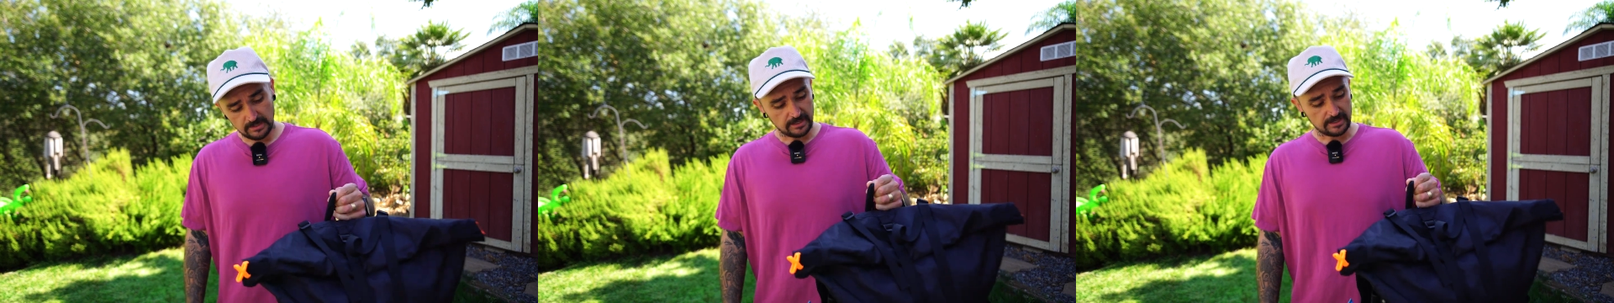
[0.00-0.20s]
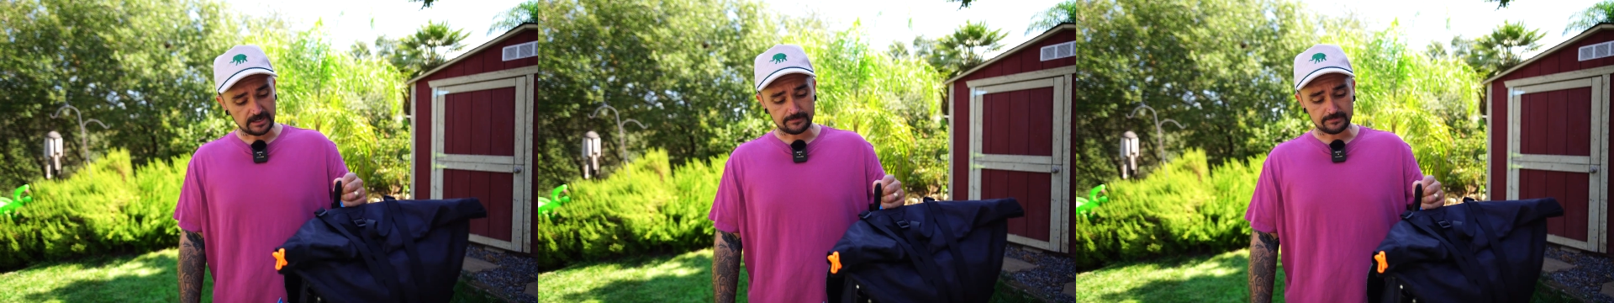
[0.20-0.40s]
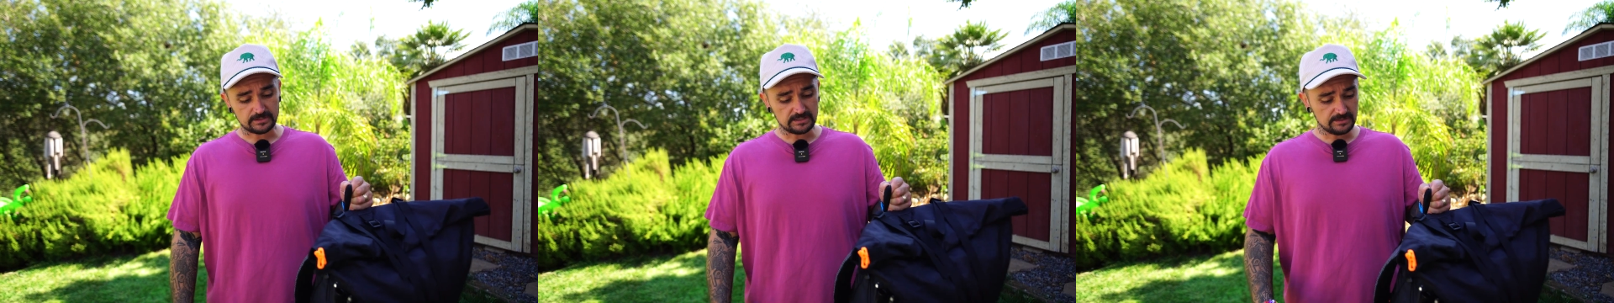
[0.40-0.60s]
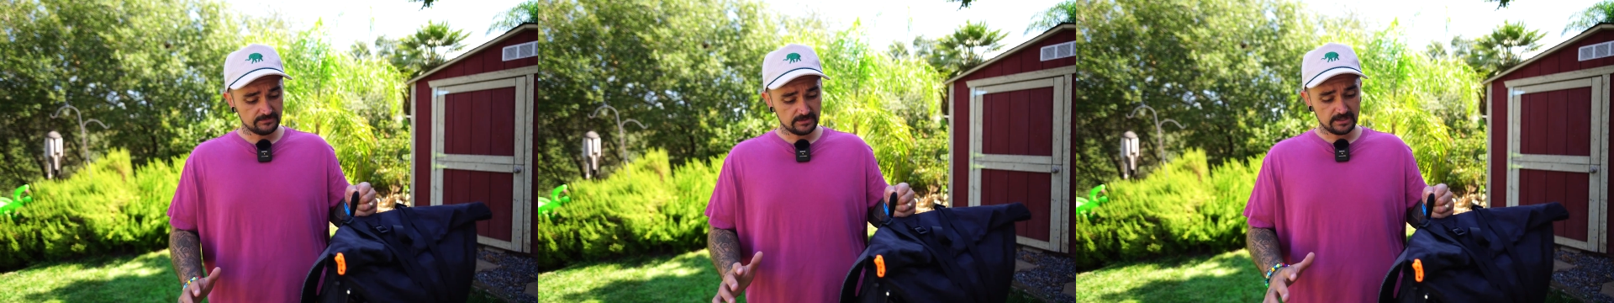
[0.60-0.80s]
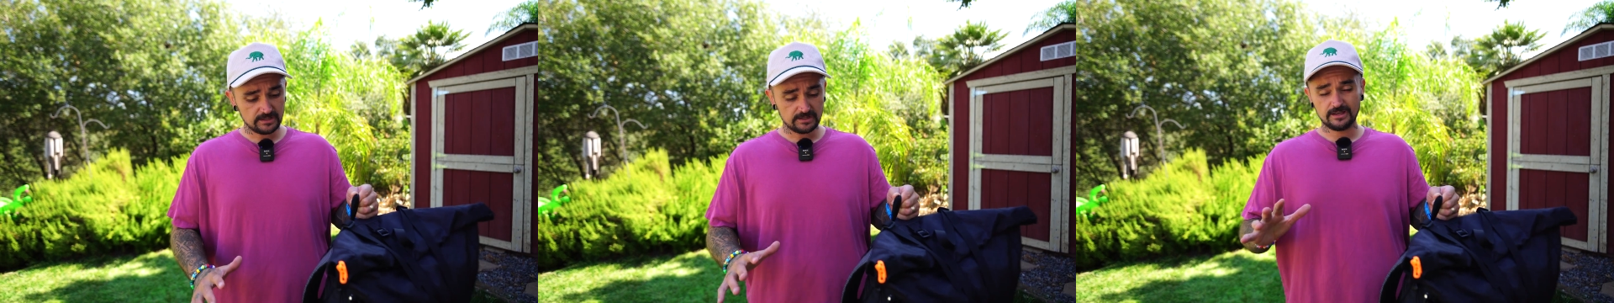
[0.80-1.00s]
And I believe
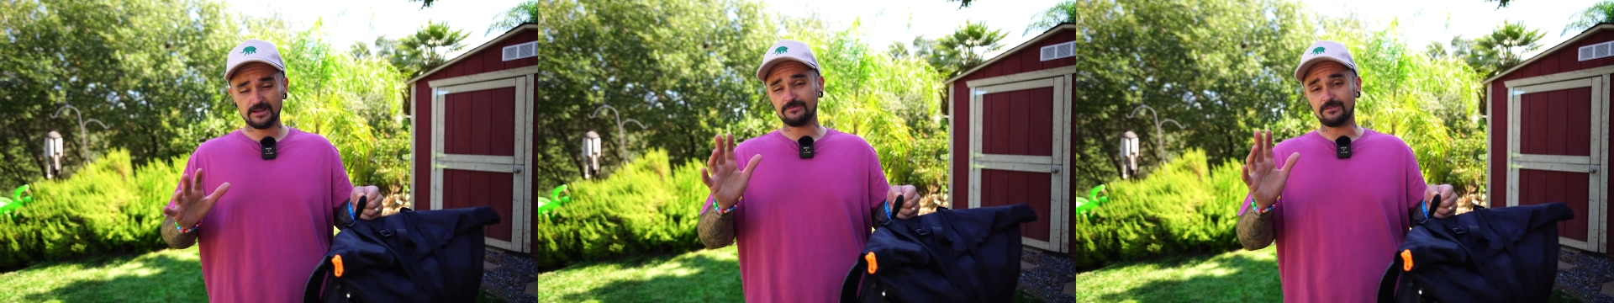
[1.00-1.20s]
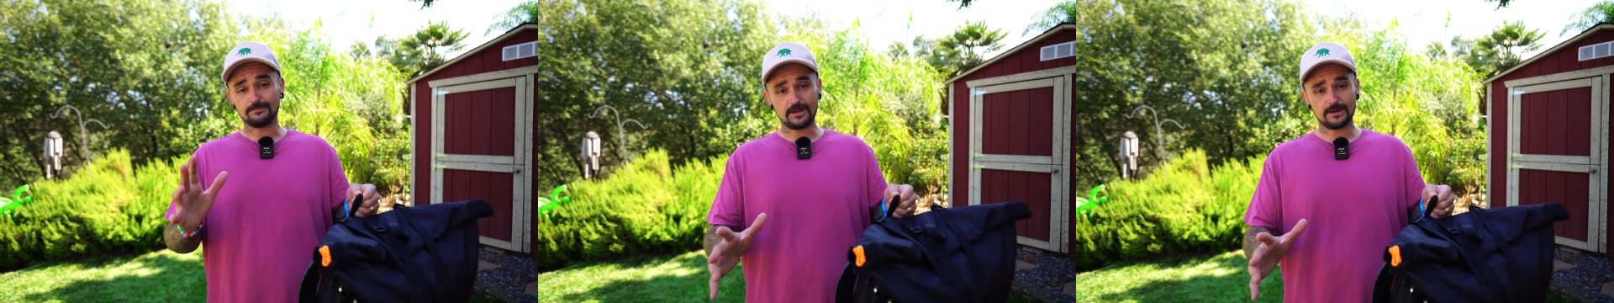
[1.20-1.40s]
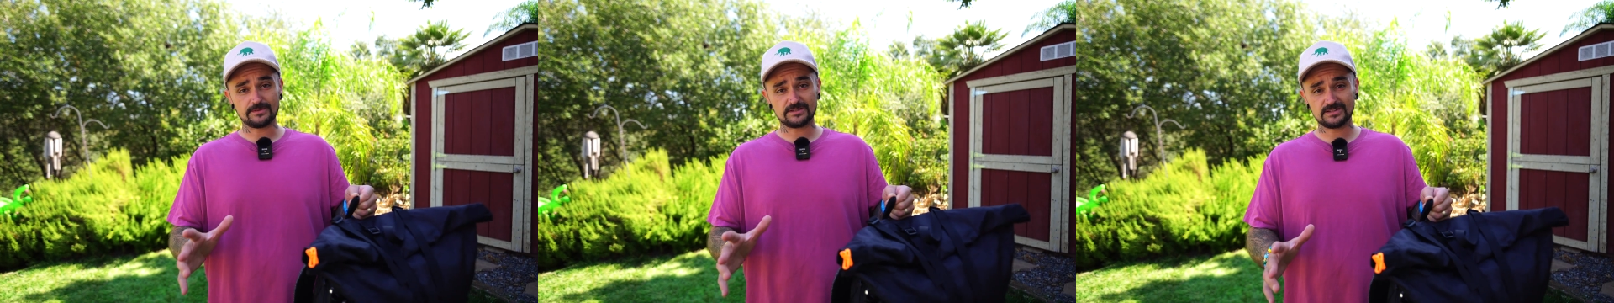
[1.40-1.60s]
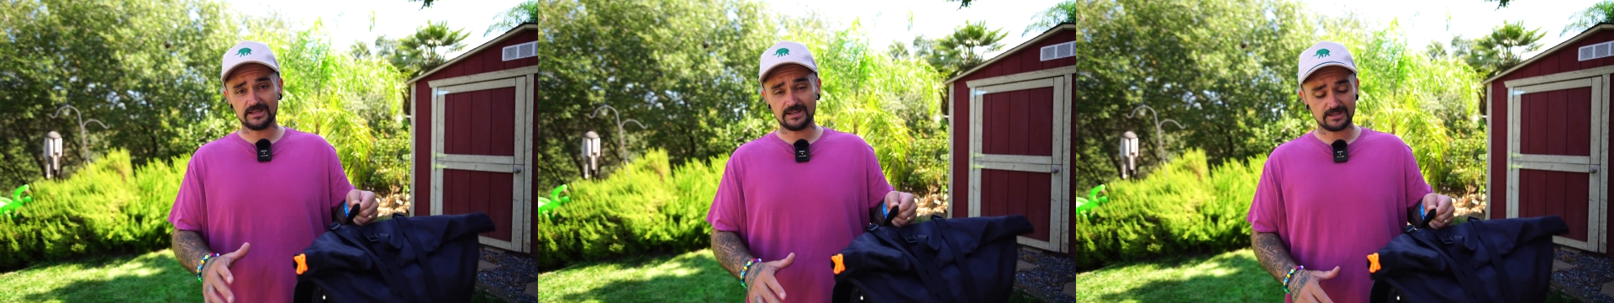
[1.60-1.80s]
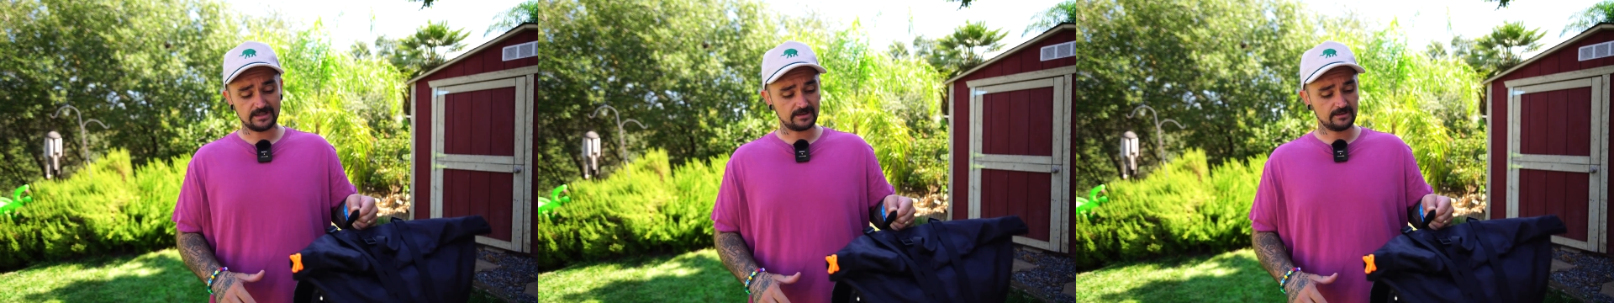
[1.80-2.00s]
that, if I'm not
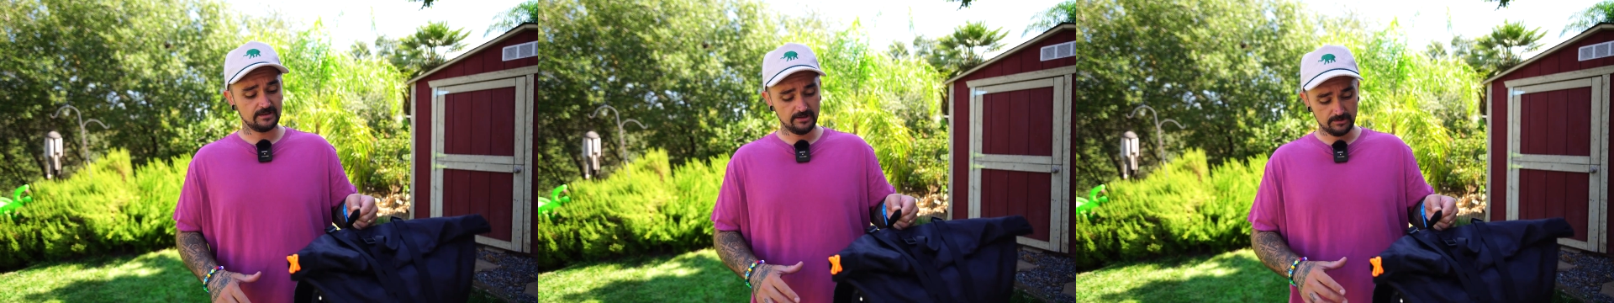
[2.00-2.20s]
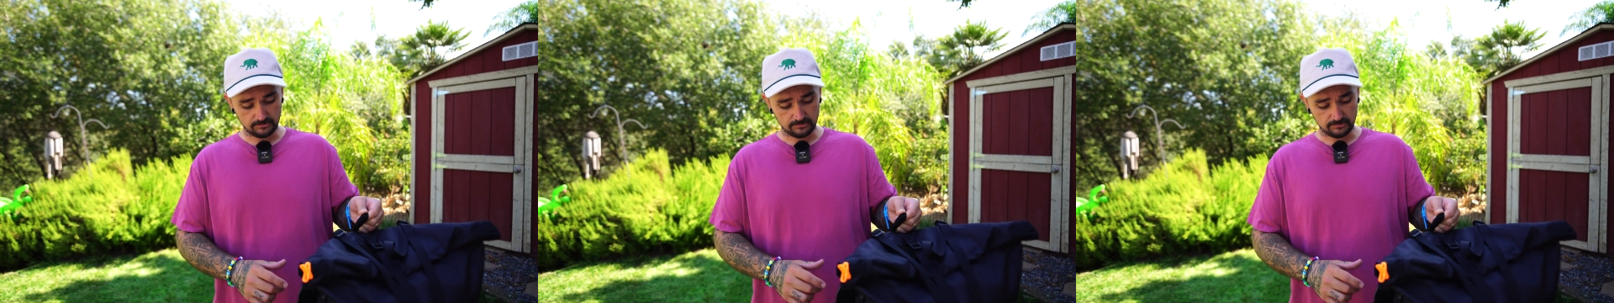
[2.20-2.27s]
mistaken,